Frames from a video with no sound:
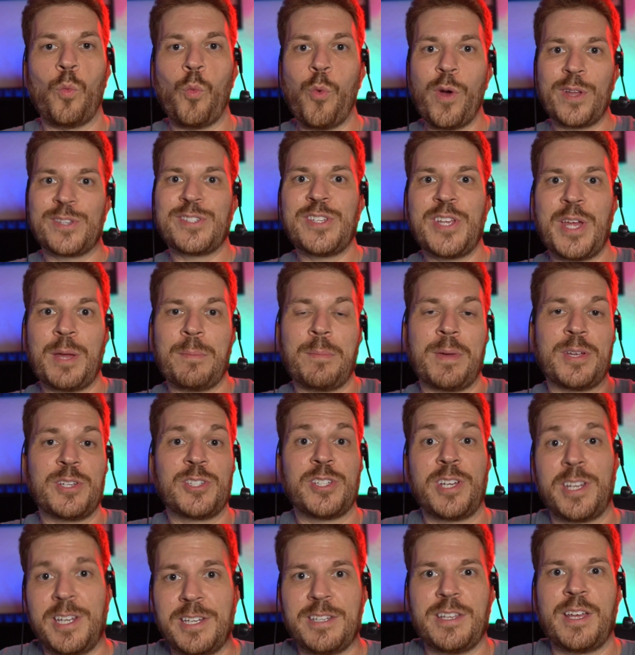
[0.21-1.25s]
What's up, my
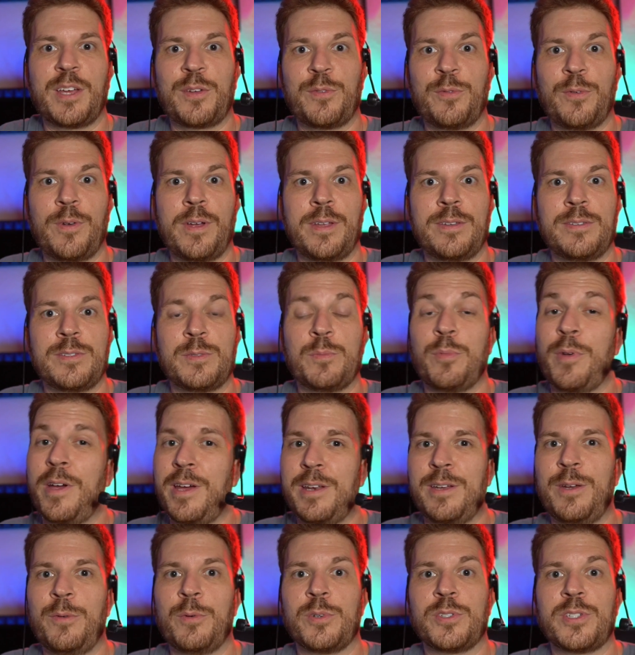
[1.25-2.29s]
Shiny Tech friends? Brad
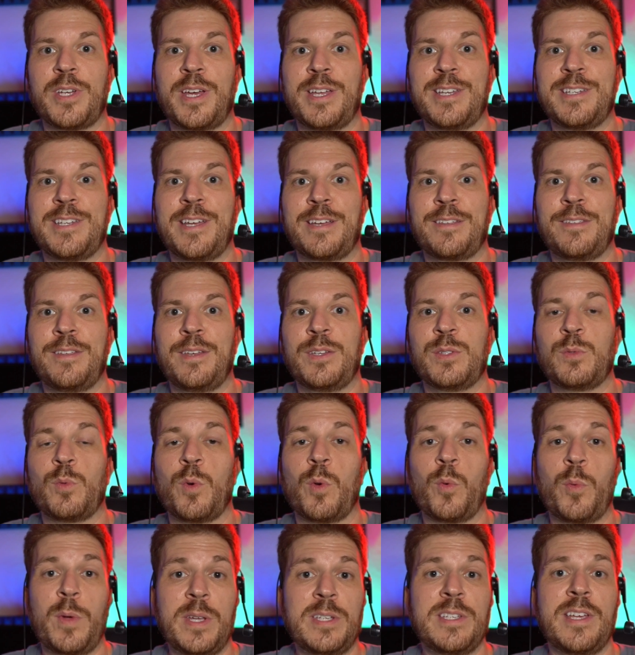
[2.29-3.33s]
here with Shiny Tech Things,
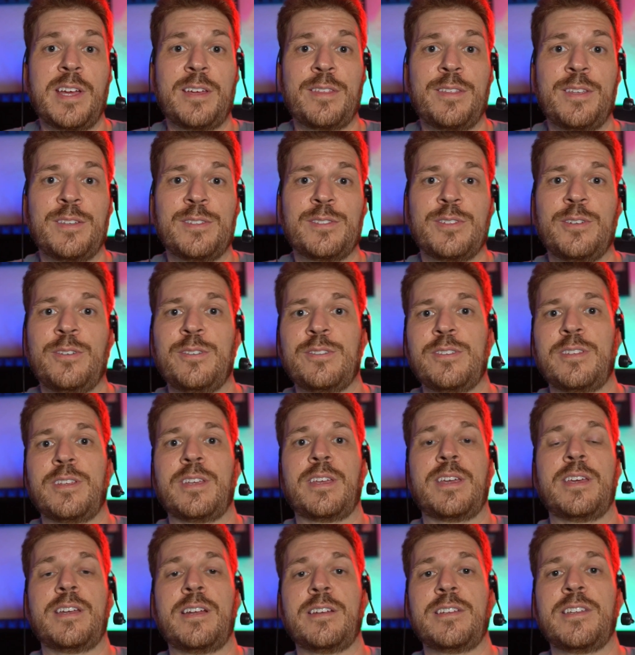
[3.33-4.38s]
where we tech things
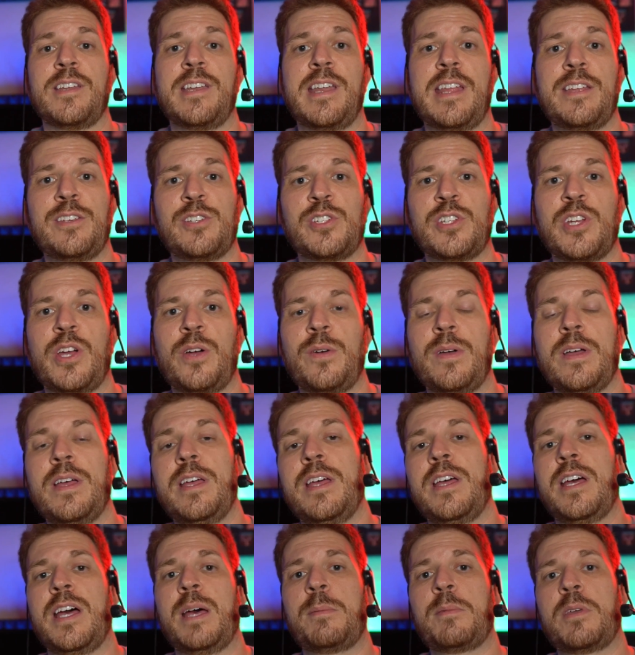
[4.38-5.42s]
seriously. And on today's show,
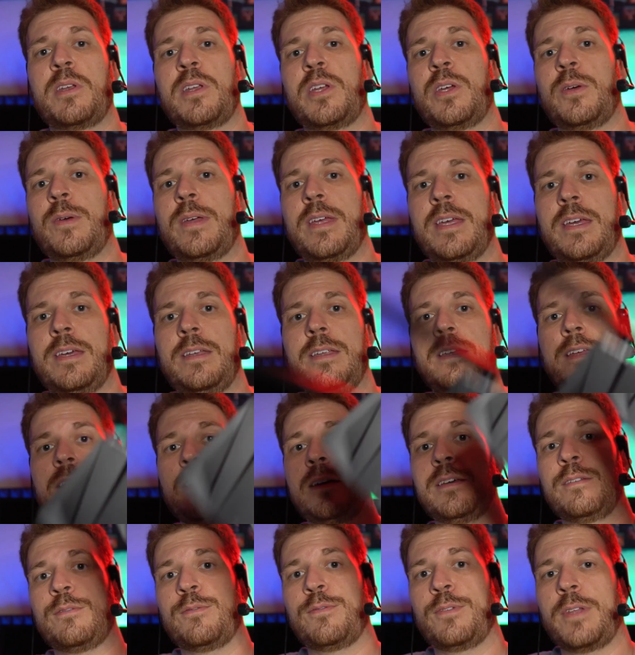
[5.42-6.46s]
I'm going to go ahead
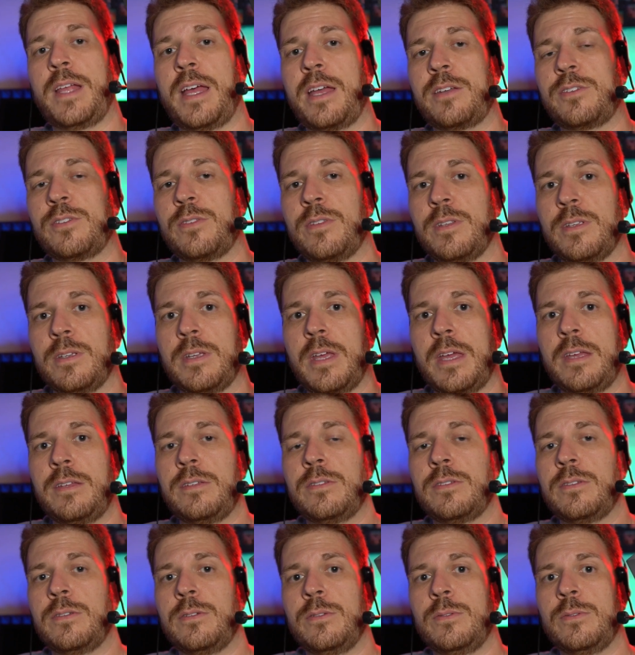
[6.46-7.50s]
and flash the
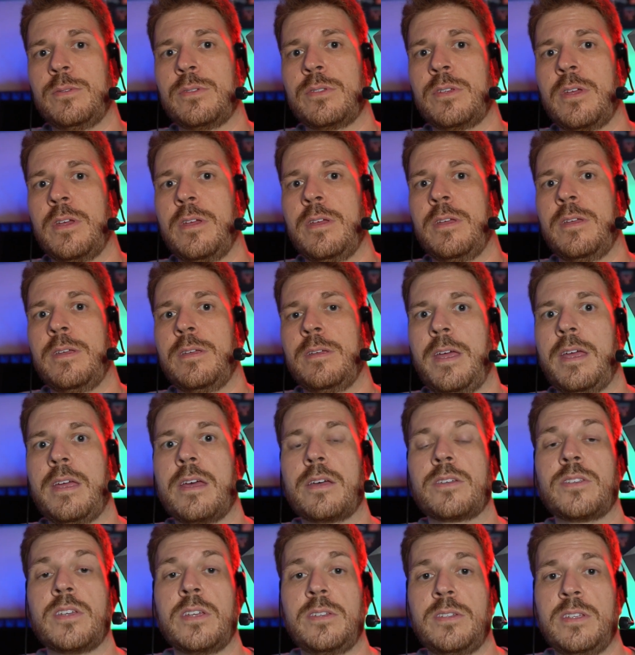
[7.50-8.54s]
ASUS
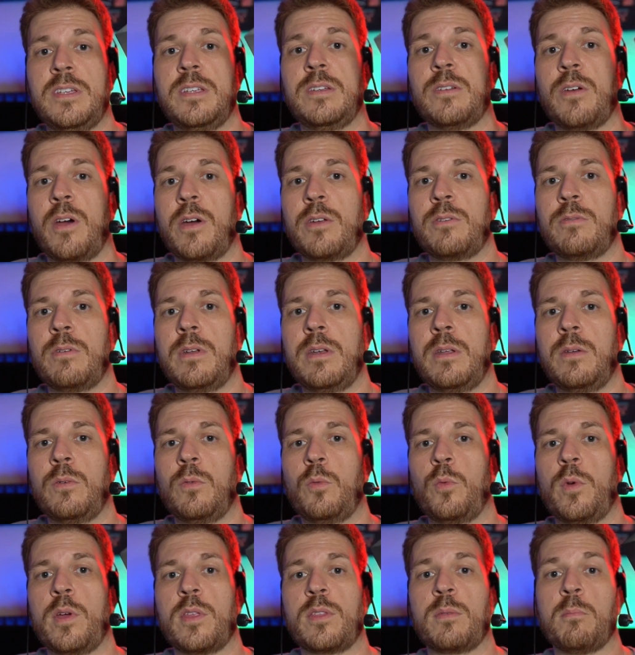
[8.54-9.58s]
AX1800
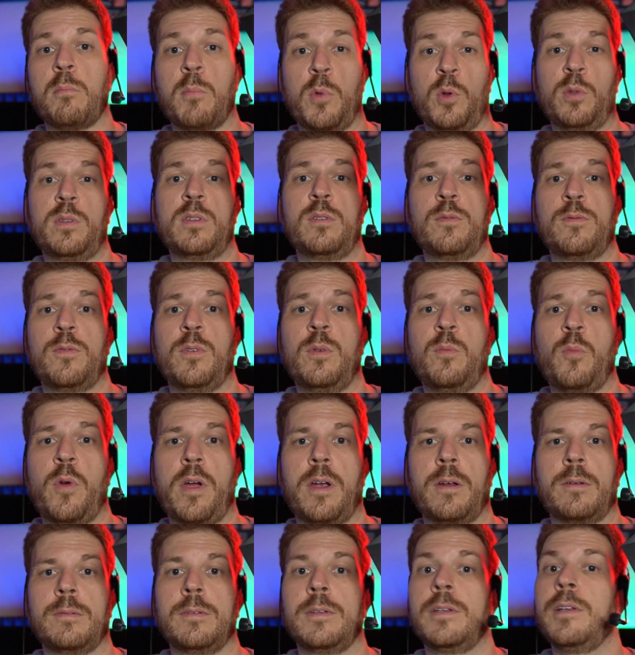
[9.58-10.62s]
with Merlin
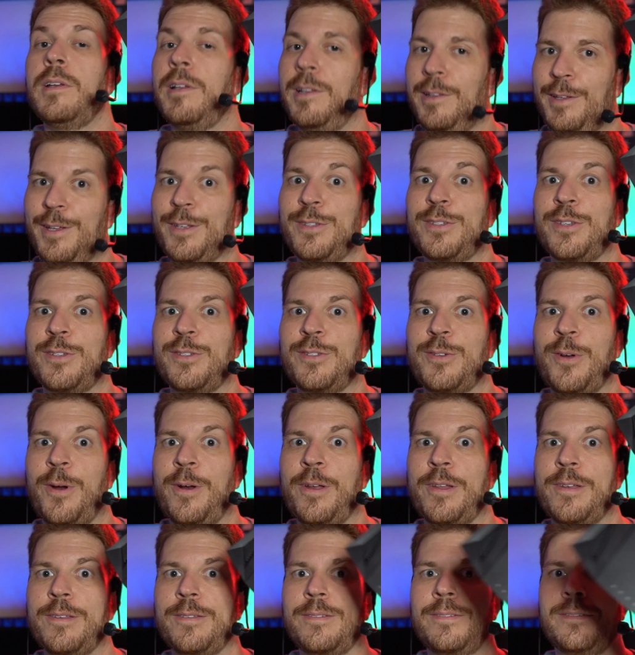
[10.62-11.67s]
firmware. Let's get
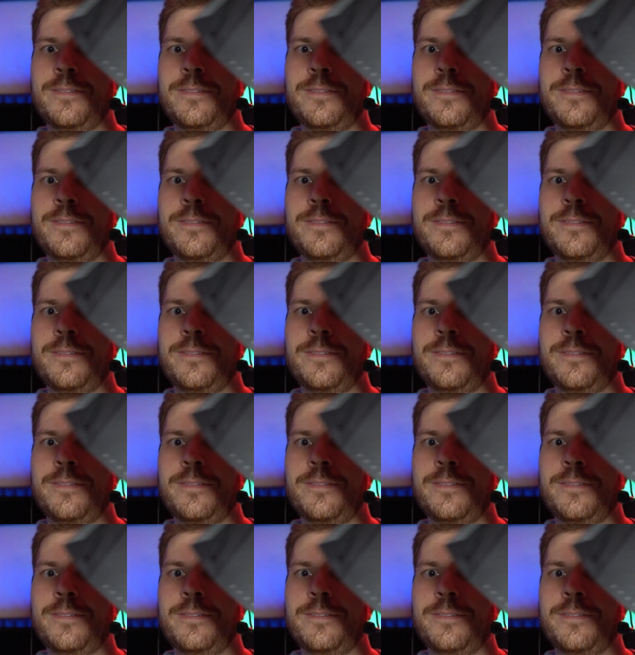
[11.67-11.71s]
started.